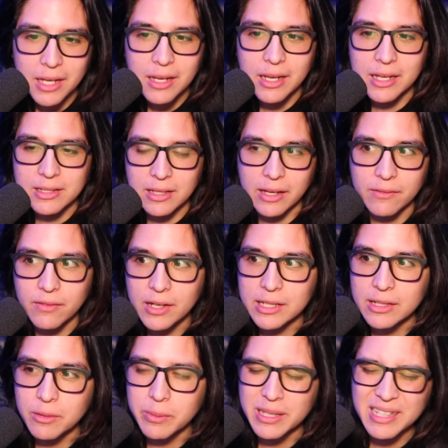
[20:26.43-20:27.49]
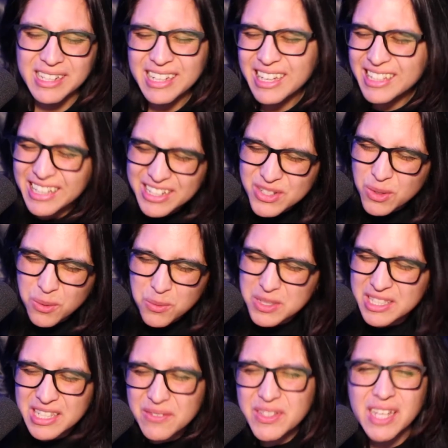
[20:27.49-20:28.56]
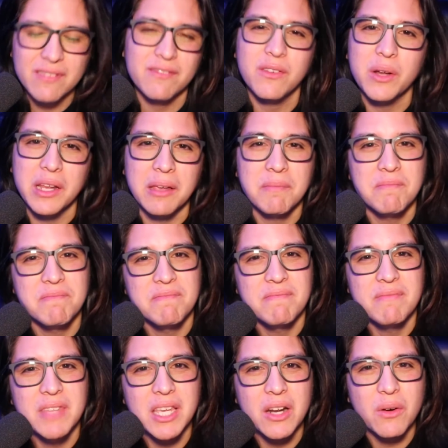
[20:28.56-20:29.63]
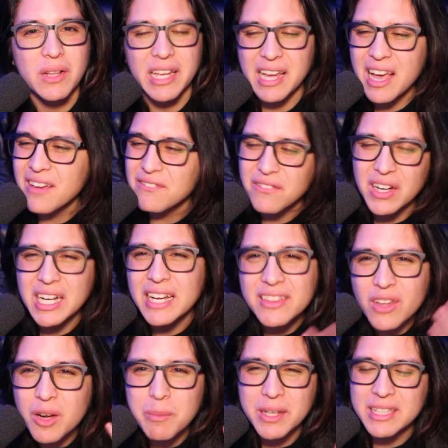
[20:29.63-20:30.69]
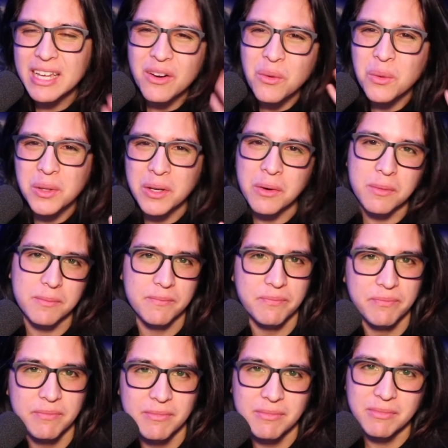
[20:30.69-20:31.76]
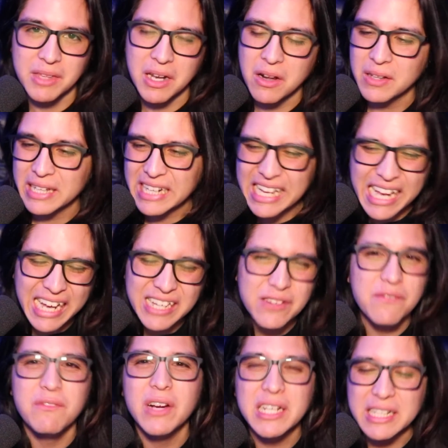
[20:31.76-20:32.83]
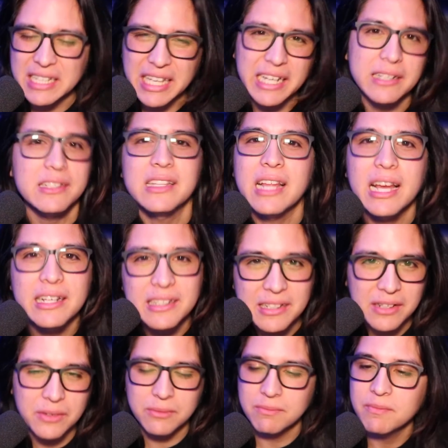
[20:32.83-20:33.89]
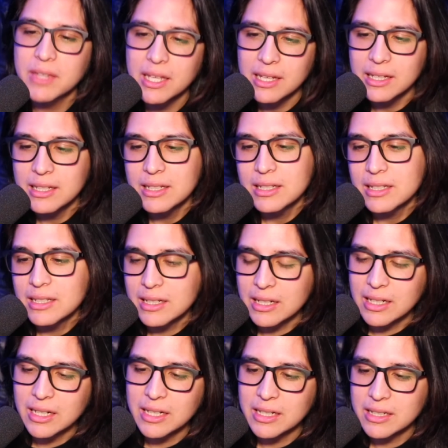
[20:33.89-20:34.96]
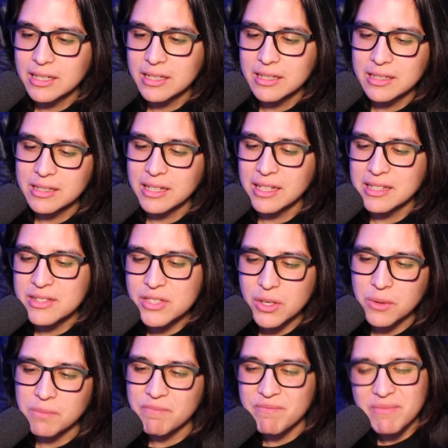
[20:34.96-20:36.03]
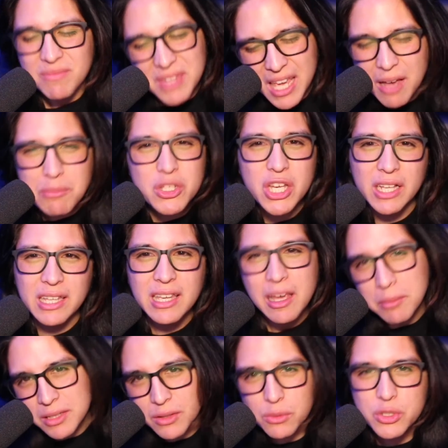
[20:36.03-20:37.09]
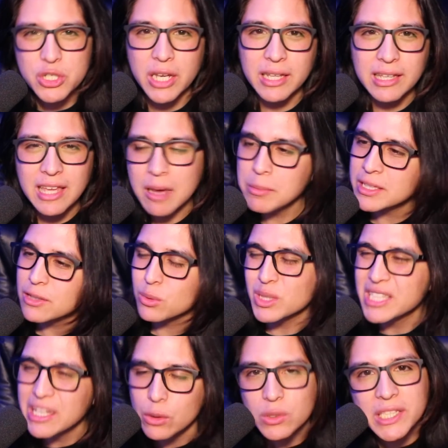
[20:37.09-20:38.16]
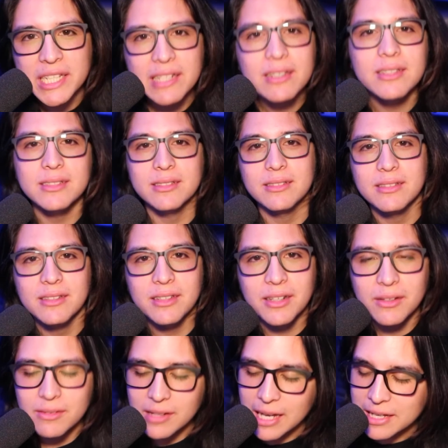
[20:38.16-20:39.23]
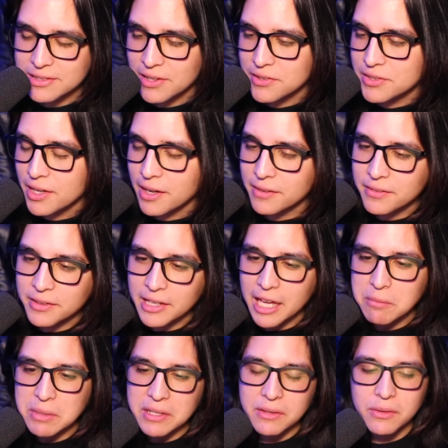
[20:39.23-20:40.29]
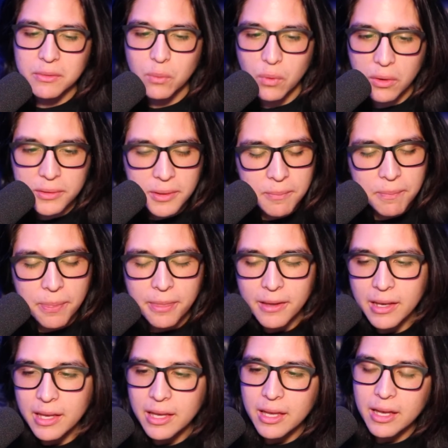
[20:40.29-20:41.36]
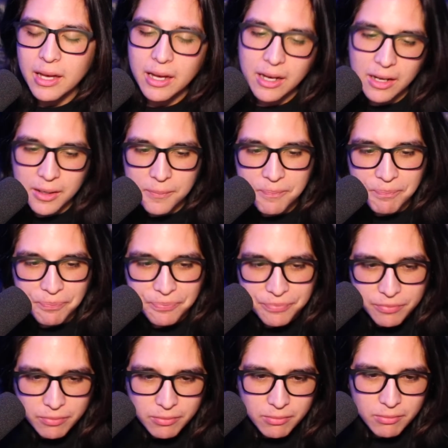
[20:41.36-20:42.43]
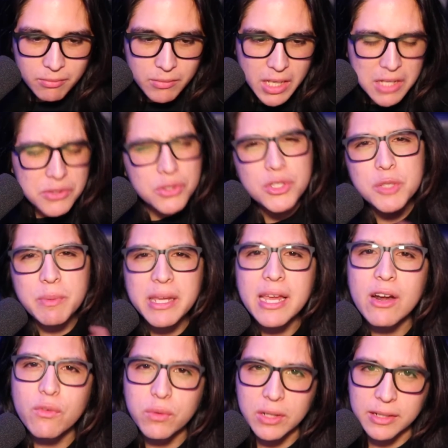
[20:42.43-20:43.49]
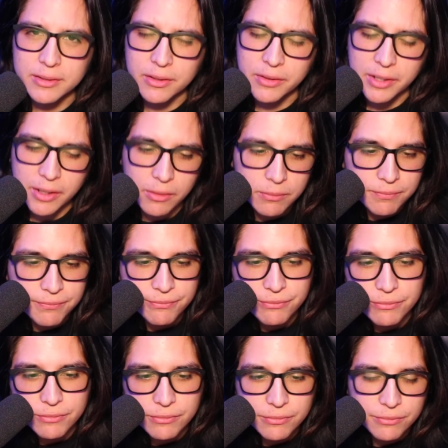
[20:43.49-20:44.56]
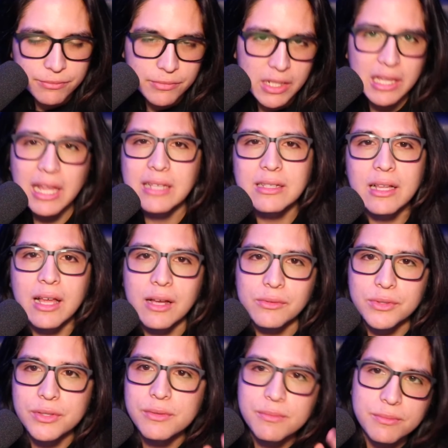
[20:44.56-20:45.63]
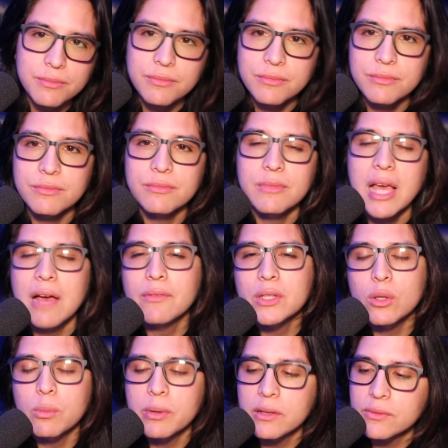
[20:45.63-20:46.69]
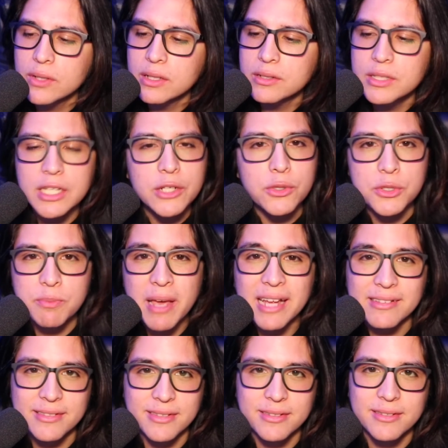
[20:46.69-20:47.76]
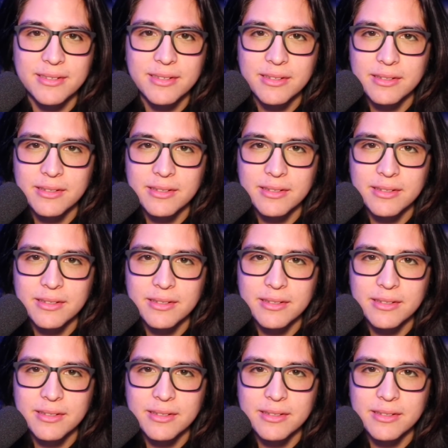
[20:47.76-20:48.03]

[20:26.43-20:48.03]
is like fucking everybody like, ah, that joke wasn't even that funny. You know, like, ah, fuck, I thought about that earlier. You know, like, ah, you're fucking late to that, you know. Uh, and so, yeah, I'm jelly. I'm a little jelly. I'm a little tilted, you know, as they say in the gaming world. Um, so just be careful out there, you know. Class clowns, have a little bit of a teacher's pets,